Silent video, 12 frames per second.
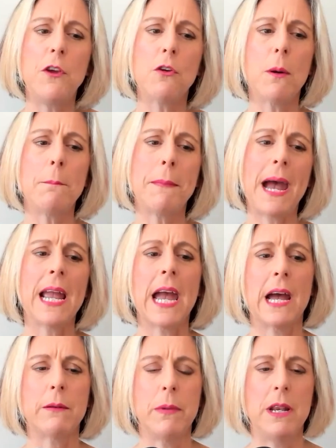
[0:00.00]
you're a Mac
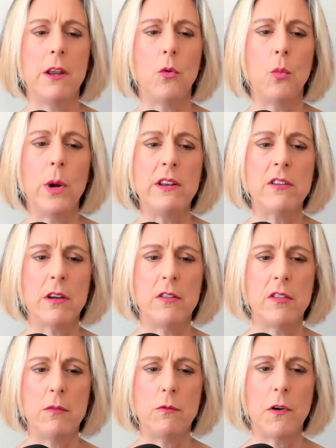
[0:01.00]
admin in a
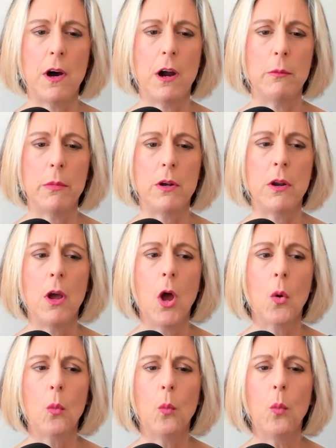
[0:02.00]
Windows environment,
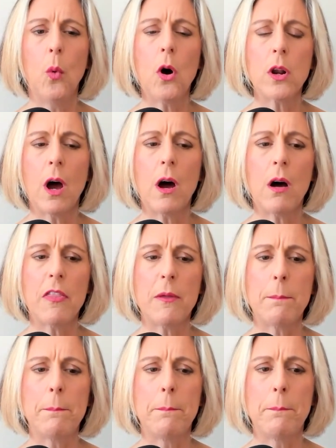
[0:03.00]
what are
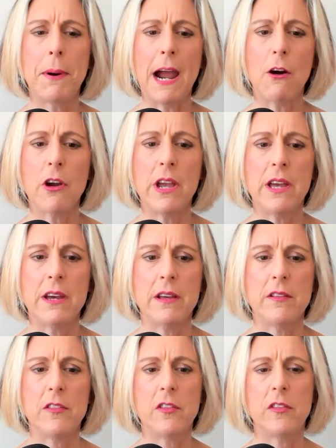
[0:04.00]
the
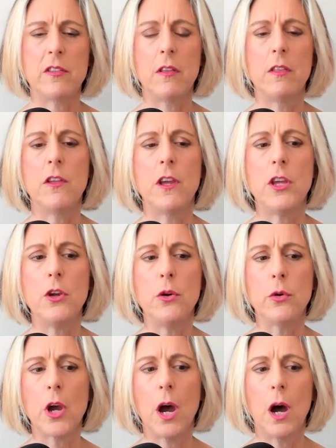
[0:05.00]
barriers that
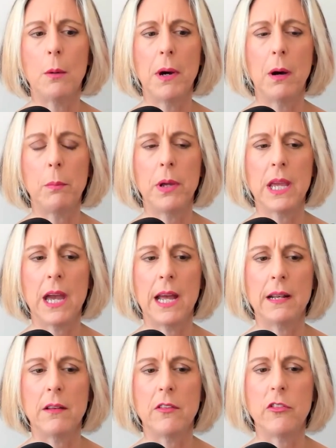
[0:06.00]
you come up
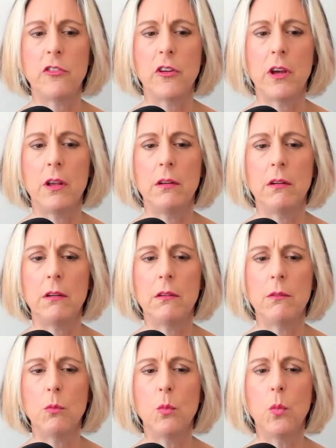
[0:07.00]
against,
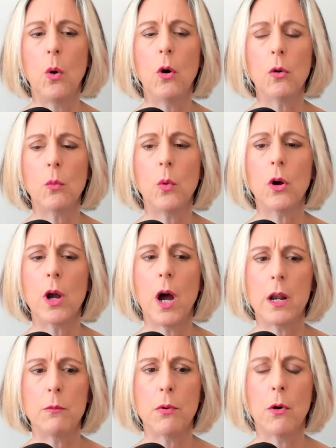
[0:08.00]
and what
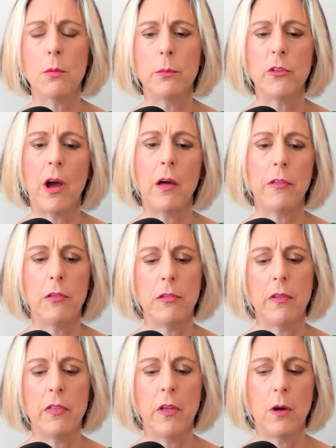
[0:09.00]
kind of problems, other
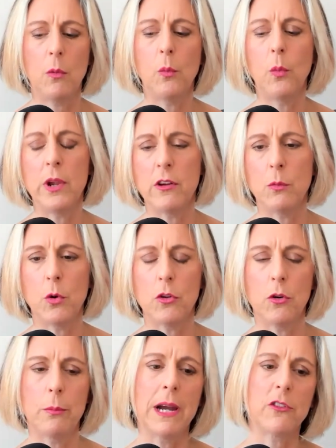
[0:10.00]
than that we don't
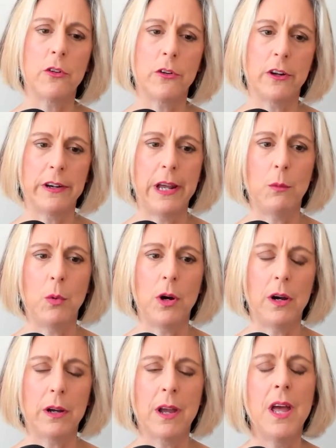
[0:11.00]
want your Macs on our
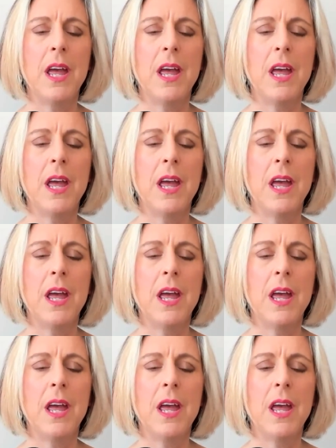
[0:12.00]
network,